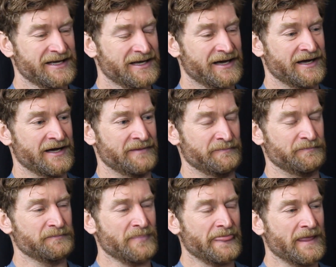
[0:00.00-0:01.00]
Um,
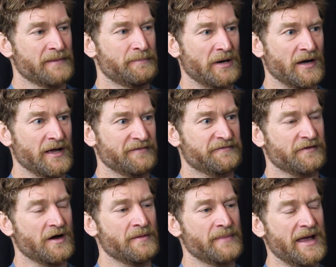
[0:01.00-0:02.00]
but
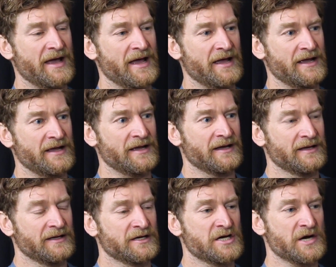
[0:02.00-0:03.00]
from a
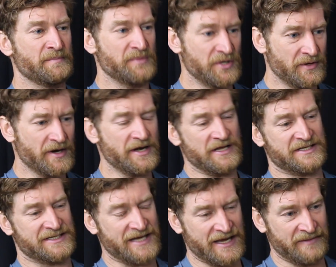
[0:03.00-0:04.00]
community
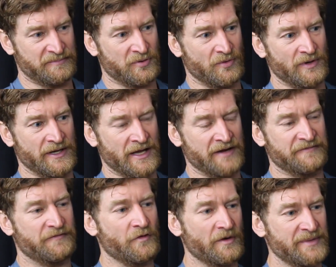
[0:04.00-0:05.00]
standpoint and
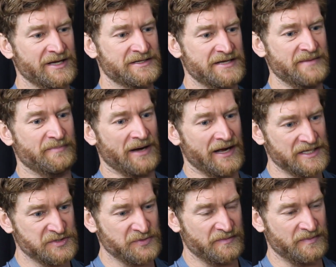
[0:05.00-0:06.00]
forming deep
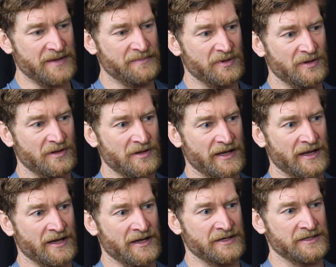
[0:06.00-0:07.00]
bonds with people
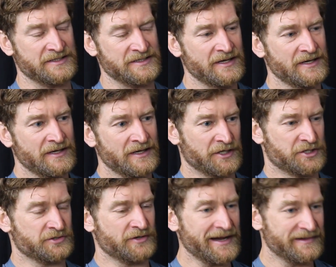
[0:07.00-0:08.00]
and
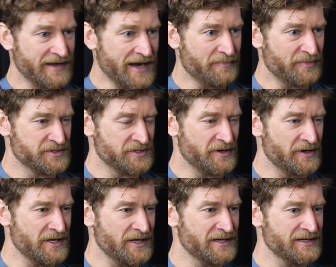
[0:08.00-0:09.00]
attracting
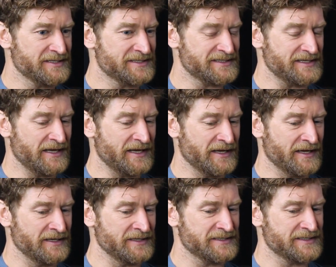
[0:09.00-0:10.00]
opportunities
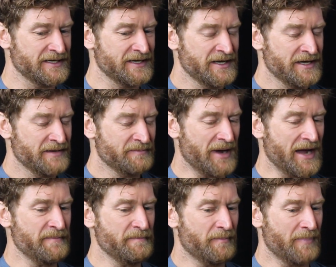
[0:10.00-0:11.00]
and my
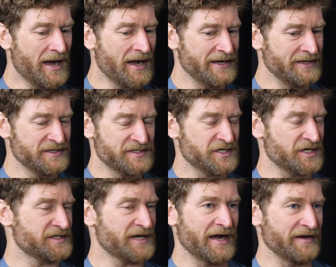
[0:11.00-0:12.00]
mind is
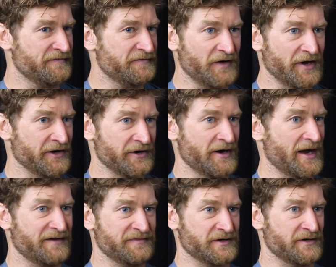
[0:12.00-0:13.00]
just on fire
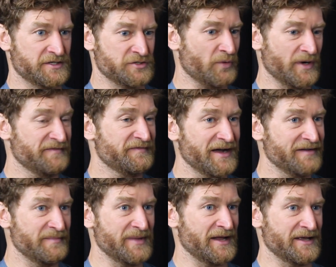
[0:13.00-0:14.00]
after a 25
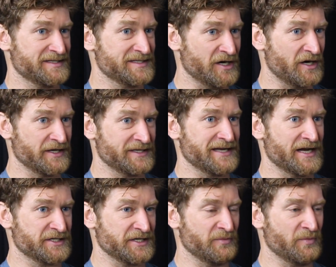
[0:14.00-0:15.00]
minute sauna
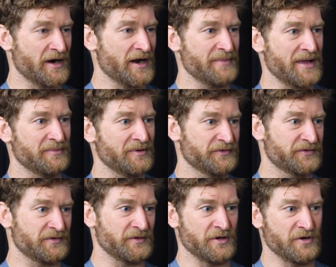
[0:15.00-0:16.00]
session where I'm able
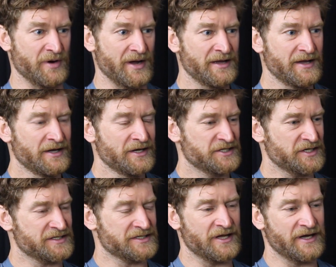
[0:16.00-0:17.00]
to
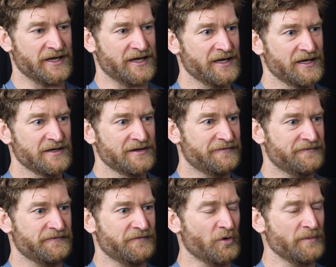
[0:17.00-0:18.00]
just like
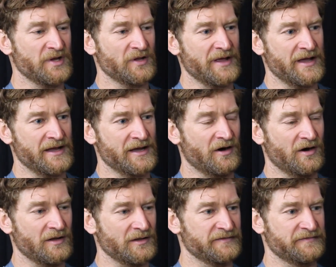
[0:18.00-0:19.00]
formulate
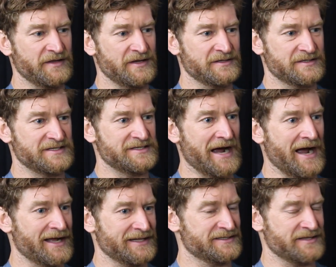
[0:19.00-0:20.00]
all of these
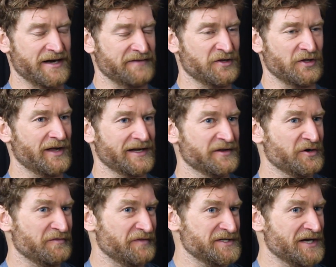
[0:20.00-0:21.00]
dots that I've collected
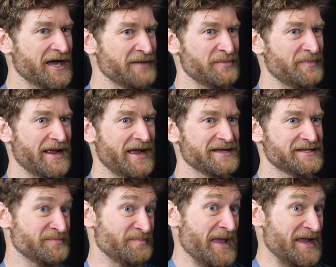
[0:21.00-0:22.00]
over time in my head
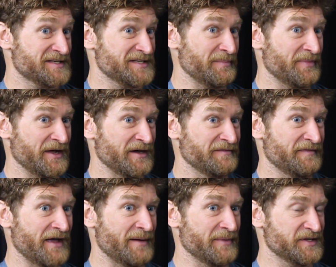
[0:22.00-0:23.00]
to make something of them.